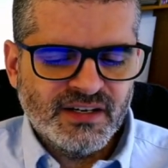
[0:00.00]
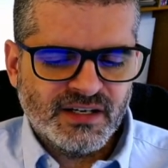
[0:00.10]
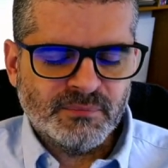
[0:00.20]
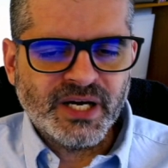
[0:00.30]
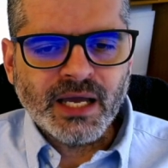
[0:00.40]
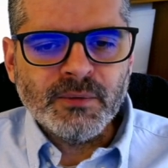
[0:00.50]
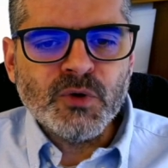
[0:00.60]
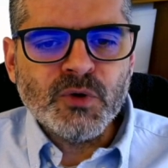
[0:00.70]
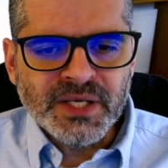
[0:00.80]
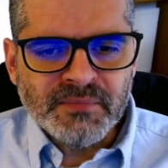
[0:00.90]
but I
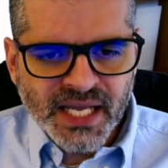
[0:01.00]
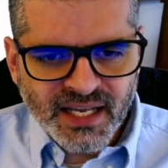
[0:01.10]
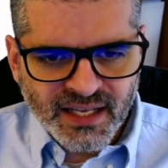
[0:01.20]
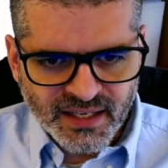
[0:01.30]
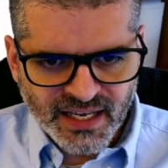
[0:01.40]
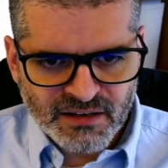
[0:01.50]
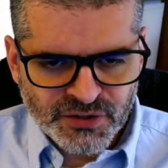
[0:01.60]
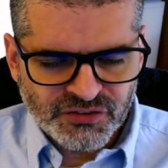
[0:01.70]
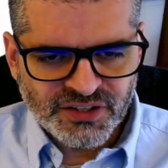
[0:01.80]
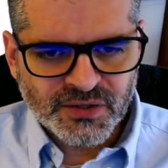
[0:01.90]
will be meaning
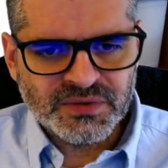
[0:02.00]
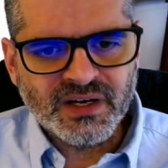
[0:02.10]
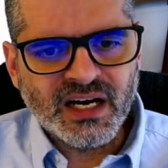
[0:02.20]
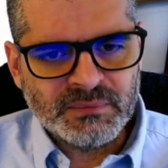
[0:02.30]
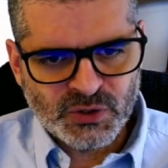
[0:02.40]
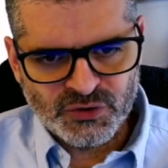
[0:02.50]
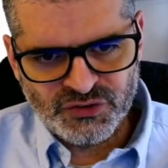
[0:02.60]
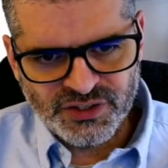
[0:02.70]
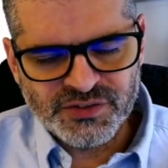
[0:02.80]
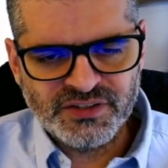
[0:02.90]
every single time
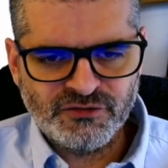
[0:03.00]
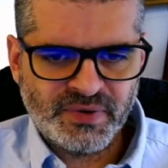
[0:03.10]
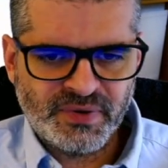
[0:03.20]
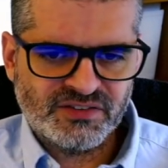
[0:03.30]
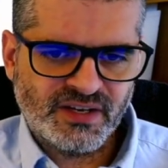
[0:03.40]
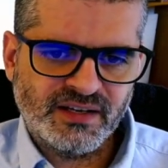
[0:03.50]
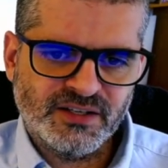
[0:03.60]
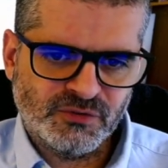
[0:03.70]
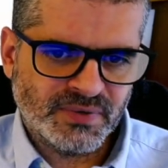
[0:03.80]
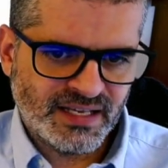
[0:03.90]
constitutive
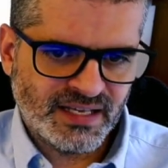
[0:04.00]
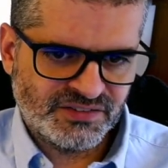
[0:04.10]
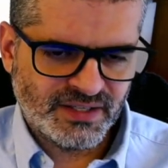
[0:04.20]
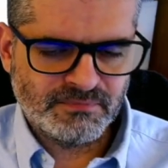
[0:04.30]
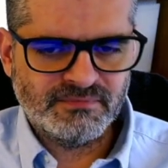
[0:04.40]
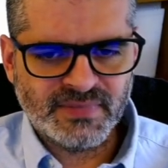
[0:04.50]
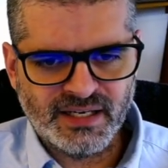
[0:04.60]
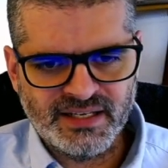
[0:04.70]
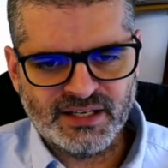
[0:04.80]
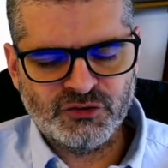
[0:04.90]
panpsychism unless I
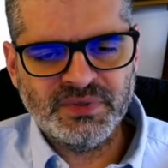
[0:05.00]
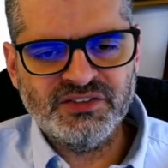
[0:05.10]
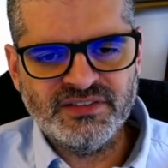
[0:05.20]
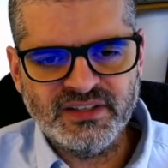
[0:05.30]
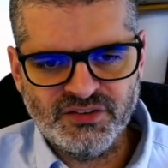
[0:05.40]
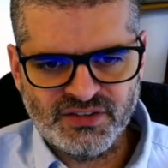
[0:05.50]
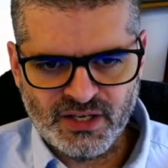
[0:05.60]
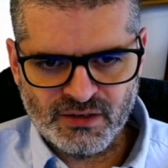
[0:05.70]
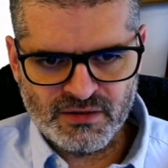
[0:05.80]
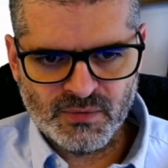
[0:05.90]
explicitly
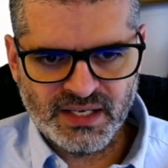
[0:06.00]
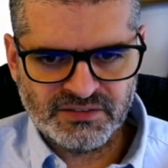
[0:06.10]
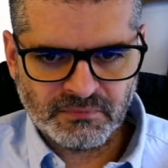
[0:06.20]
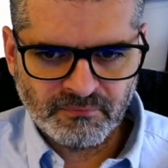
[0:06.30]
say otherwise.